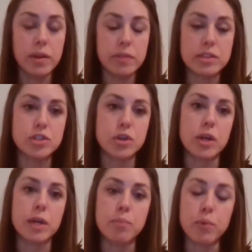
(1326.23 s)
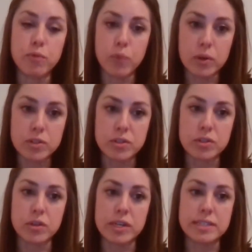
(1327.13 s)
then starting before
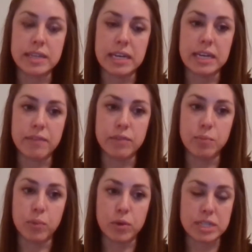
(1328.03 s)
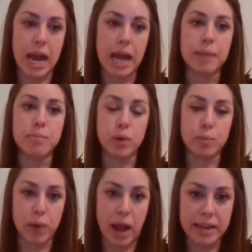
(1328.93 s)
surgery is going to give you more time
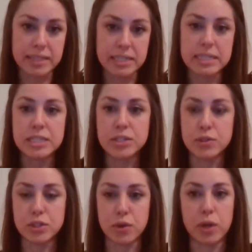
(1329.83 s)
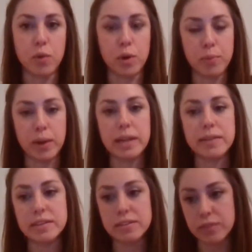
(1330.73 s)
more practice to start
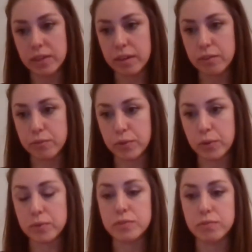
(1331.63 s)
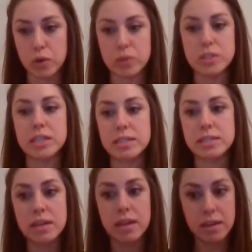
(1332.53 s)
incorporating these vegan foods
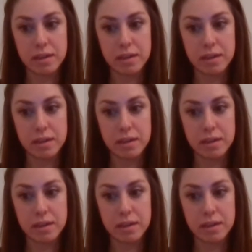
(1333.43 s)
versus